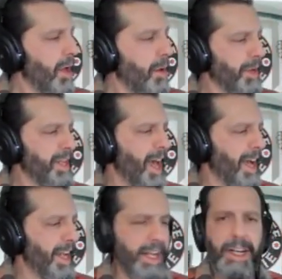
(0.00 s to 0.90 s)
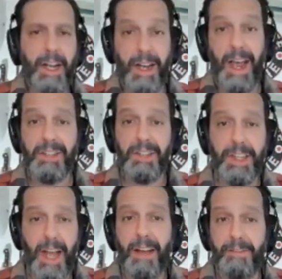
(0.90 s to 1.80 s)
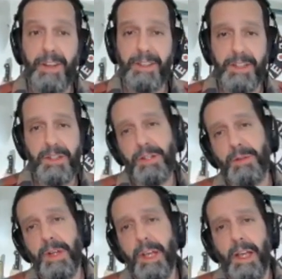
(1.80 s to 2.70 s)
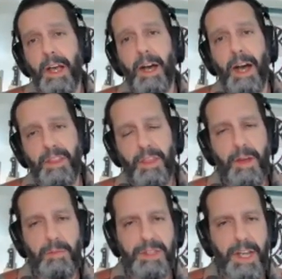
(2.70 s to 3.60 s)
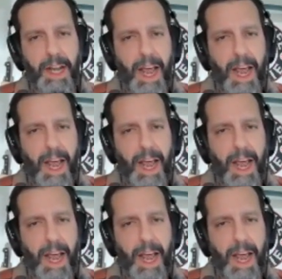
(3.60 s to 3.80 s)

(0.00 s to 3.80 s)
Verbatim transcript: But yeah, I get it. Actually, I felt it too uh, on the thumb stud.